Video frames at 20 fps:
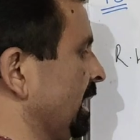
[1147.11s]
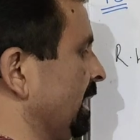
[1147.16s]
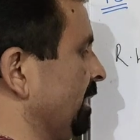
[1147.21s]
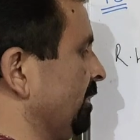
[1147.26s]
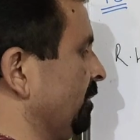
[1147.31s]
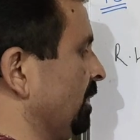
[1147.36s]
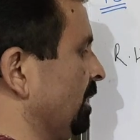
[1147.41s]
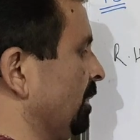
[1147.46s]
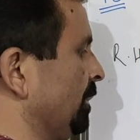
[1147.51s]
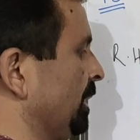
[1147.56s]

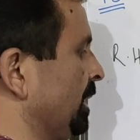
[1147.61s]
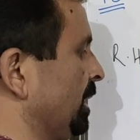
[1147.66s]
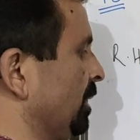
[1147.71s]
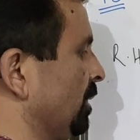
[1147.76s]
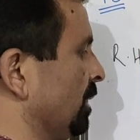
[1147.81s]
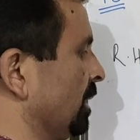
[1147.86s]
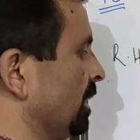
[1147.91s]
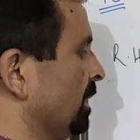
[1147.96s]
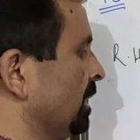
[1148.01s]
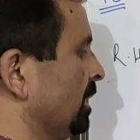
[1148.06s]
A will be
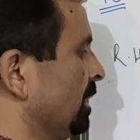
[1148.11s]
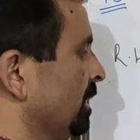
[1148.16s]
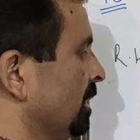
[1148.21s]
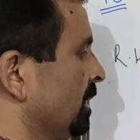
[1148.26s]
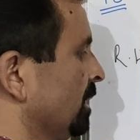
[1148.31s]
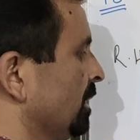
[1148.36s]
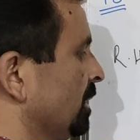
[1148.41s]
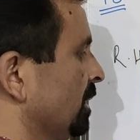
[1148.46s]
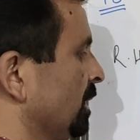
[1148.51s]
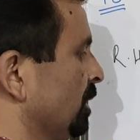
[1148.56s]
your
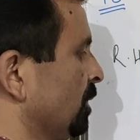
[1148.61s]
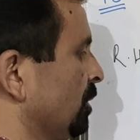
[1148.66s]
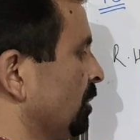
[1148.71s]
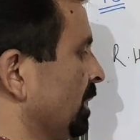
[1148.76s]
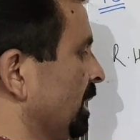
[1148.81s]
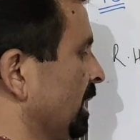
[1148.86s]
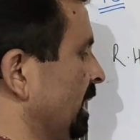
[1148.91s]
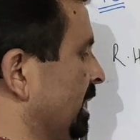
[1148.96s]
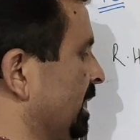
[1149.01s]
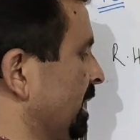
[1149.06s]

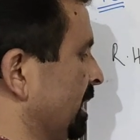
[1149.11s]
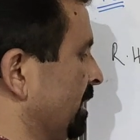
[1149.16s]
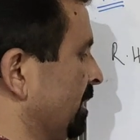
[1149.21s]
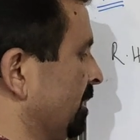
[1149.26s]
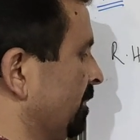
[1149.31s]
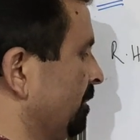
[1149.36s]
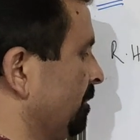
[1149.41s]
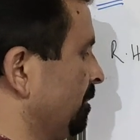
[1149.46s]
numerator.